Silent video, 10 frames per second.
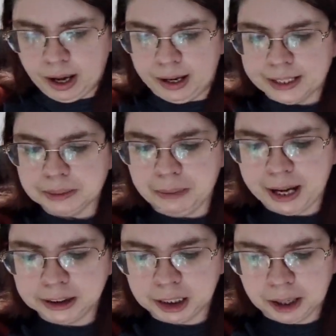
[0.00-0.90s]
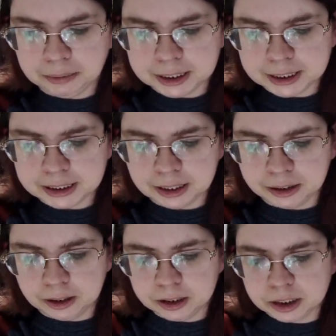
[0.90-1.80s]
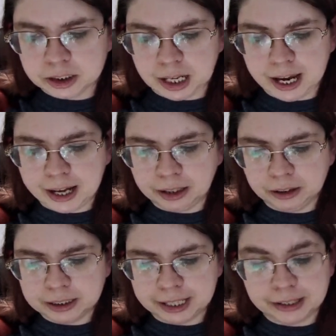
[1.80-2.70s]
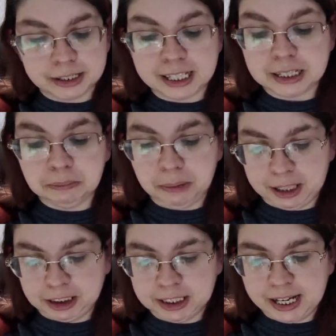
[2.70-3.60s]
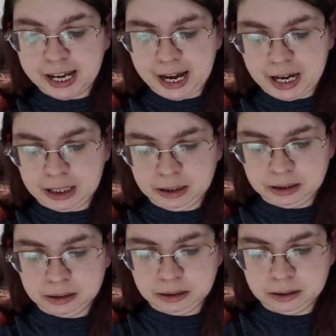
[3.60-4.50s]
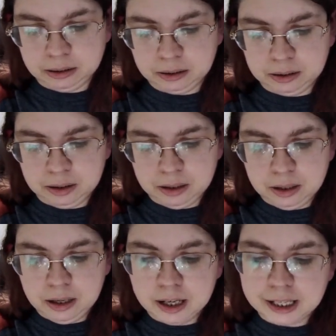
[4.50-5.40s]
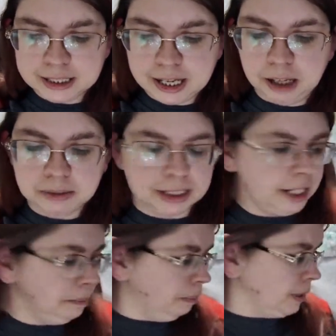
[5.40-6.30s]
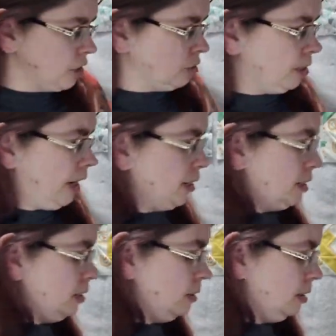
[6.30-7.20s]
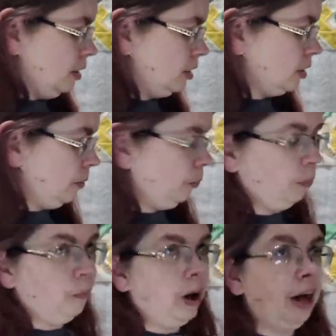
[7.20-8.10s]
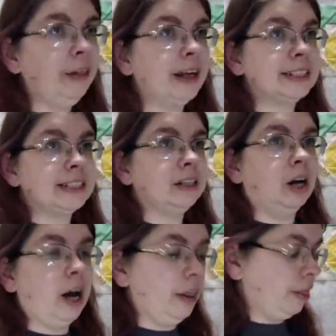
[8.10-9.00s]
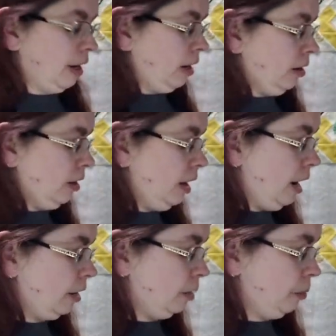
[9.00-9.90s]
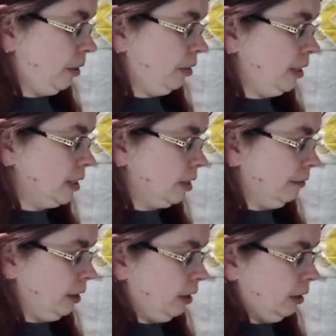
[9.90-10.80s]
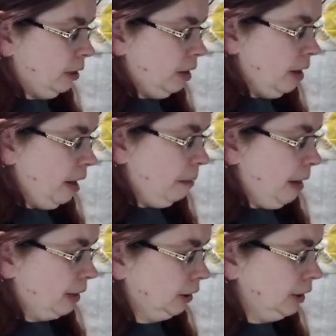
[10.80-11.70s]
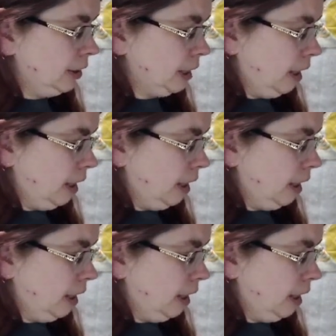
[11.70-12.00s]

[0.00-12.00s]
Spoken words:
I like to match up those diagonal seams as much as I can because it helps keep it straight. So while that's still on there, I'm going to bring this over and match this